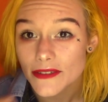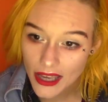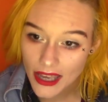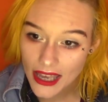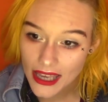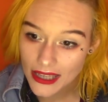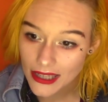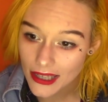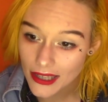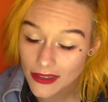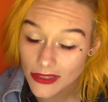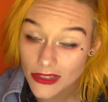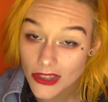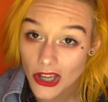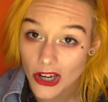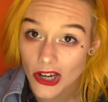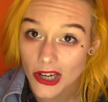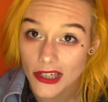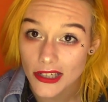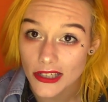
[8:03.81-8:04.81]
Hang in
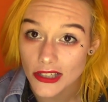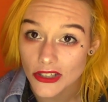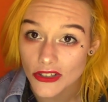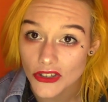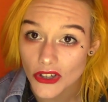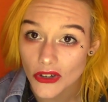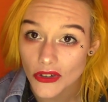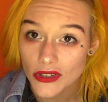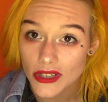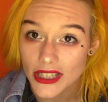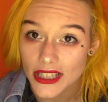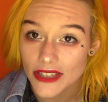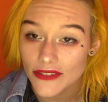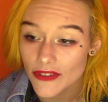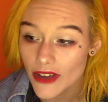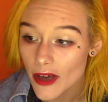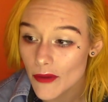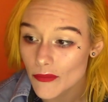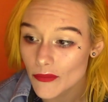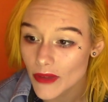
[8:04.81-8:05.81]
there and don't give
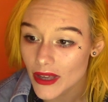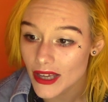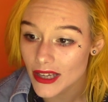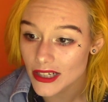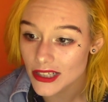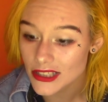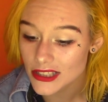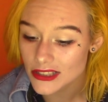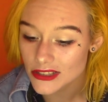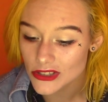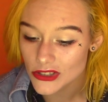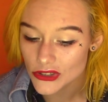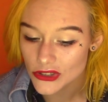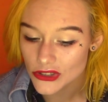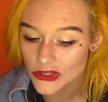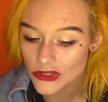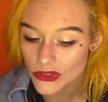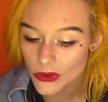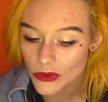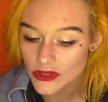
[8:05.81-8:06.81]
up, man, because
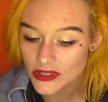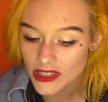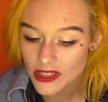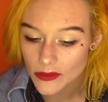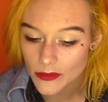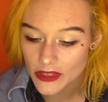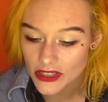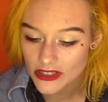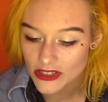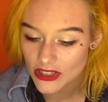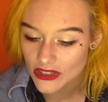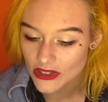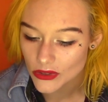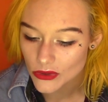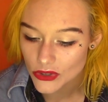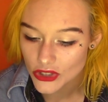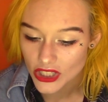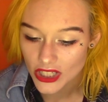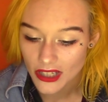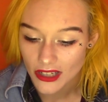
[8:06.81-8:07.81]
there's always gonna be a
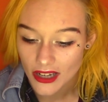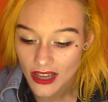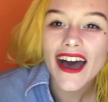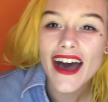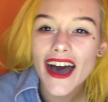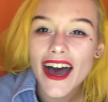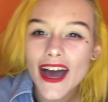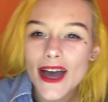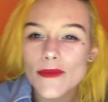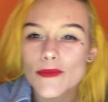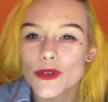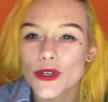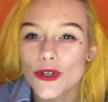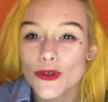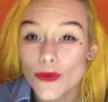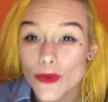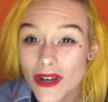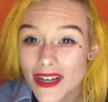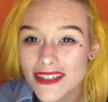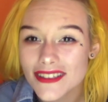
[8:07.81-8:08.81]
solution. I'm your
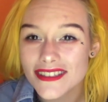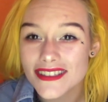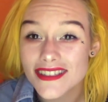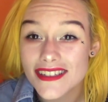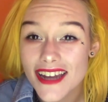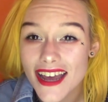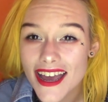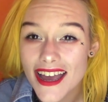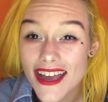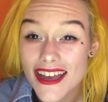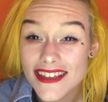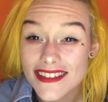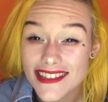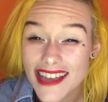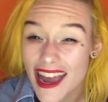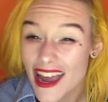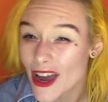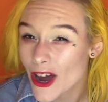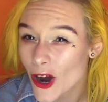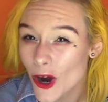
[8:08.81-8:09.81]
Wednesdays.
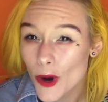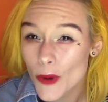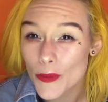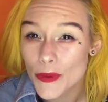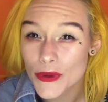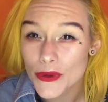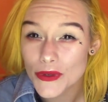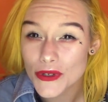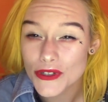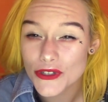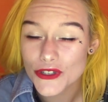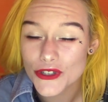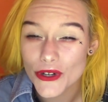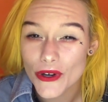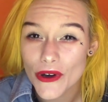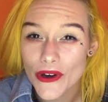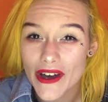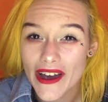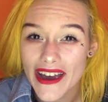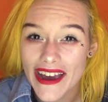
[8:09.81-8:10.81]
I hope you
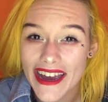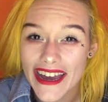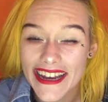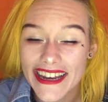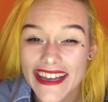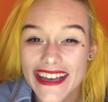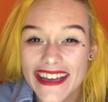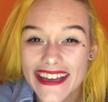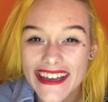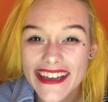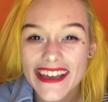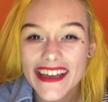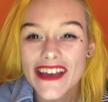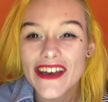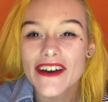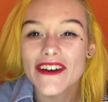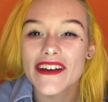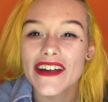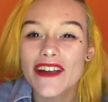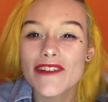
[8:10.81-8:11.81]
enjoyed.
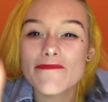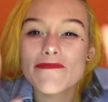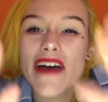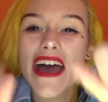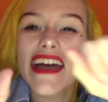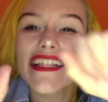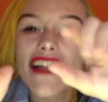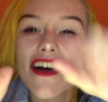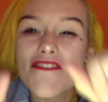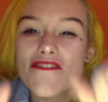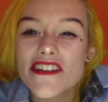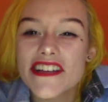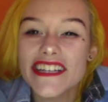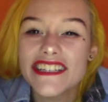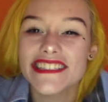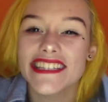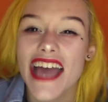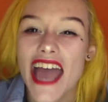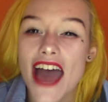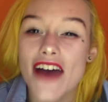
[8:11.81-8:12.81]
Alright, bye
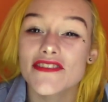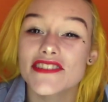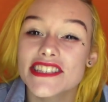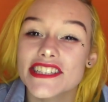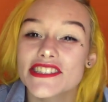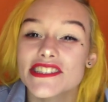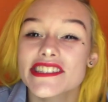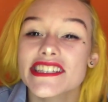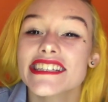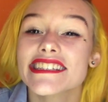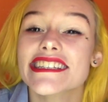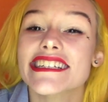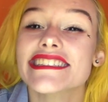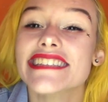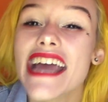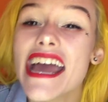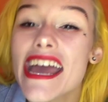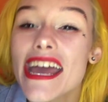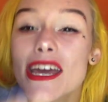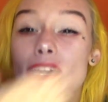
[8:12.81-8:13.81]
lovelies! Have a seriously sick
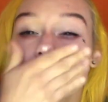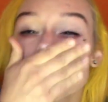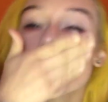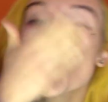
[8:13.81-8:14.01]
day!